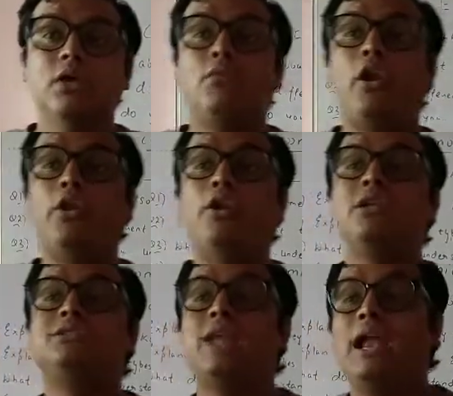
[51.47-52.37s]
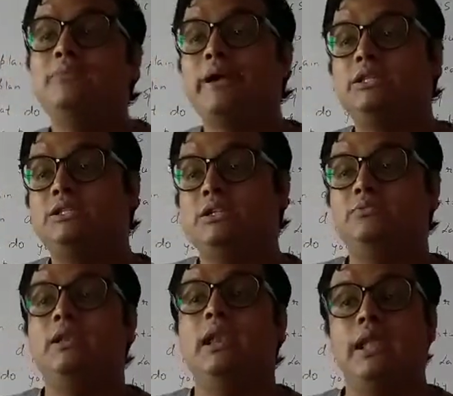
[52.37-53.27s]
What do you understand by the
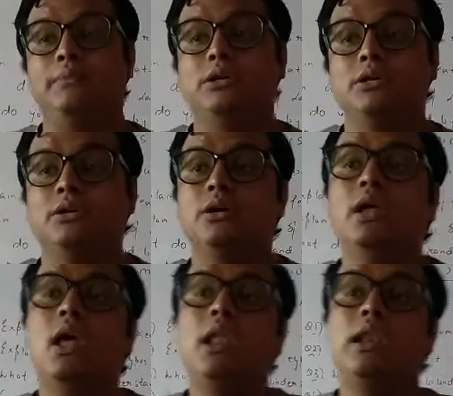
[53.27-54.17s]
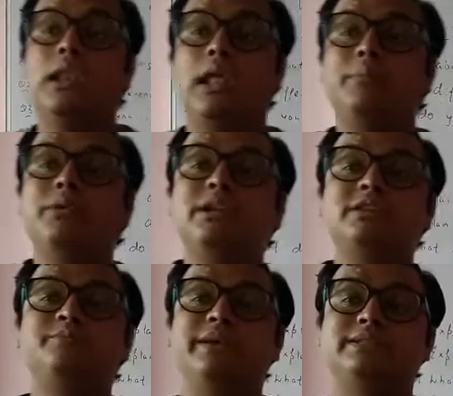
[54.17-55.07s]
term labor? Labor
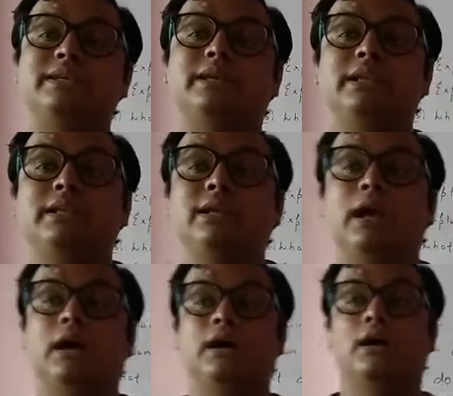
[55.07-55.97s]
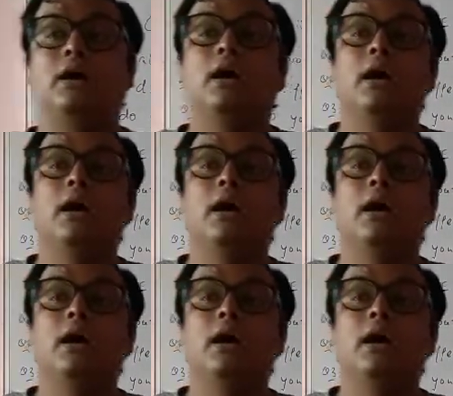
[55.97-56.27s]
is basically a